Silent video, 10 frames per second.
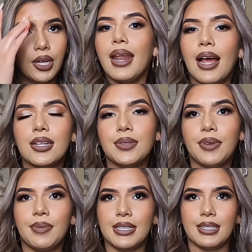and how to
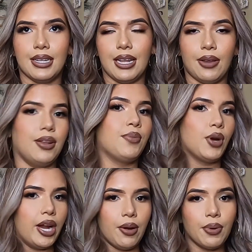make my skin like look
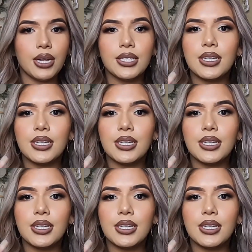more airbrushed,